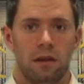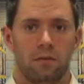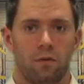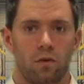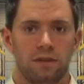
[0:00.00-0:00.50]
In
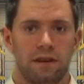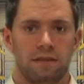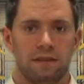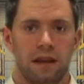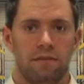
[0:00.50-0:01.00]
the
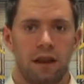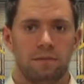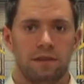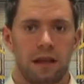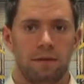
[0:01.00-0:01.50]
477
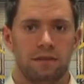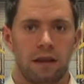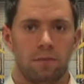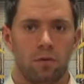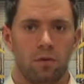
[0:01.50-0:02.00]
MCM
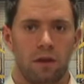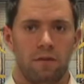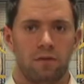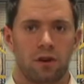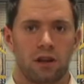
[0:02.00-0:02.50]
example,
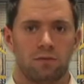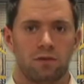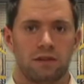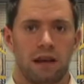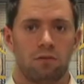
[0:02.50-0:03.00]
if your customer
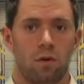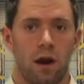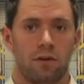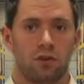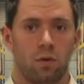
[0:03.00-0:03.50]
instead
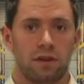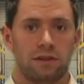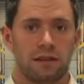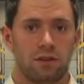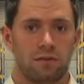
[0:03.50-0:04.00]
required a
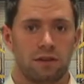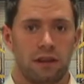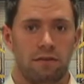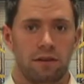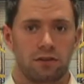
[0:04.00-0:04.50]
26 over
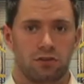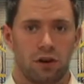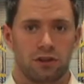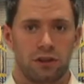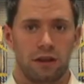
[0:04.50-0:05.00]
7
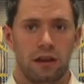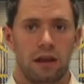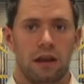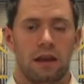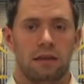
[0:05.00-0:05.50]
construction,
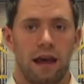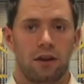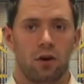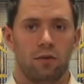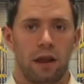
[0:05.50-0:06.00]

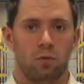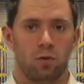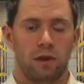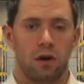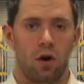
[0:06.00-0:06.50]
that code name
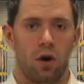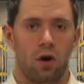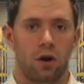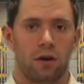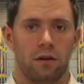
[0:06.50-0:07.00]
would be
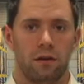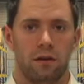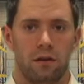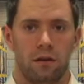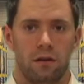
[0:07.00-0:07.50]
Hawk.
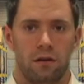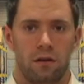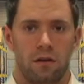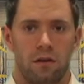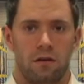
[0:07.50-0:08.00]

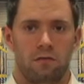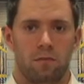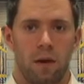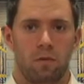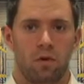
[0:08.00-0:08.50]

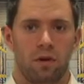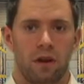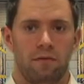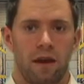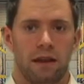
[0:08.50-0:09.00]
Remember,
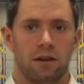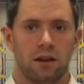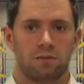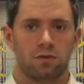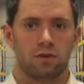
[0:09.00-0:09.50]
if any
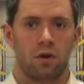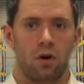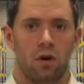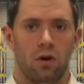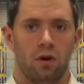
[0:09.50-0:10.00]
customers
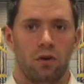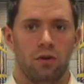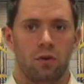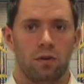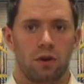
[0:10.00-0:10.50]
call
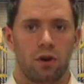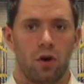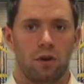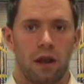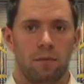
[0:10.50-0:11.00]
you with a
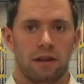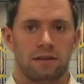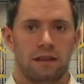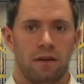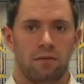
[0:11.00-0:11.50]
code name, it
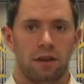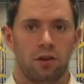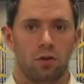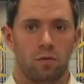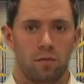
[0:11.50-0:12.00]
is definitely an
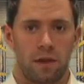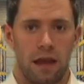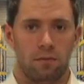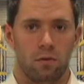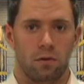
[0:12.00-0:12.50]
aluminum
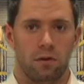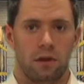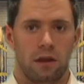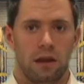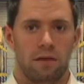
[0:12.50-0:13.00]
cable.
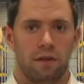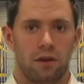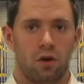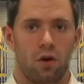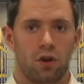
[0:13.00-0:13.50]
If they
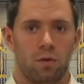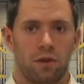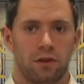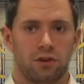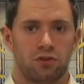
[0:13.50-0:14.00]
call you
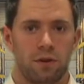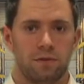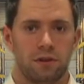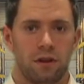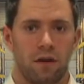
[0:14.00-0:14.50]
with a
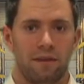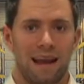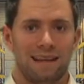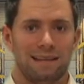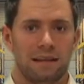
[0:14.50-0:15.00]
description of an
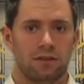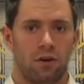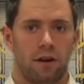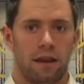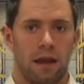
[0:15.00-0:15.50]

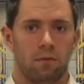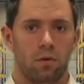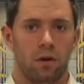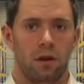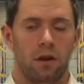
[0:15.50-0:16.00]
ACSR
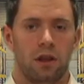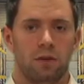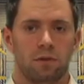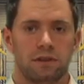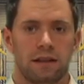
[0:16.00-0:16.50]
cable,
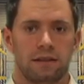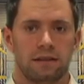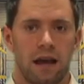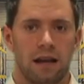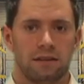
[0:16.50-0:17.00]
you must get the
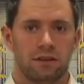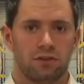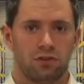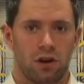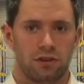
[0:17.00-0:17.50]
size and
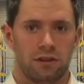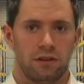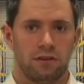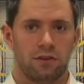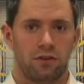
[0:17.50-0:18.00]

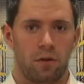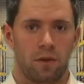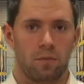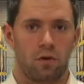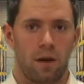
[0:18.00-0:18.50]
construction to
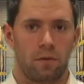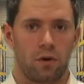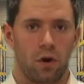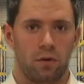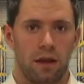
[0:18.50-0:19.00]
determine the proper
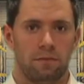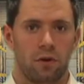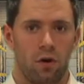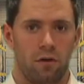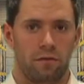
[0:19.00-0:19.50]
code name
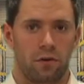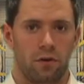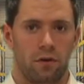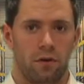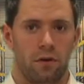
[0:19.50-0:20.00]
to offer.
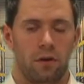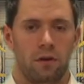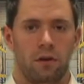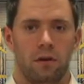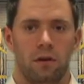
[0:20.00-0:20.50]

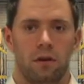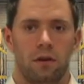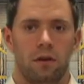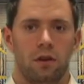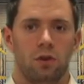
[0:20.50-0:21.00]

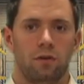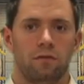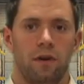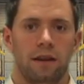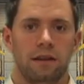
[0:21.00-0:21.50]
You can
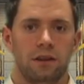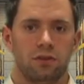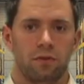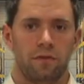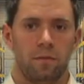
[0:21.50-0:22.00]
find
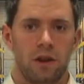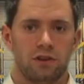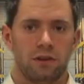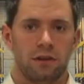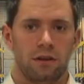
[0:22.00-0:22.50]
additional
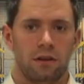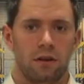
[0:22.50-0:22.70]
information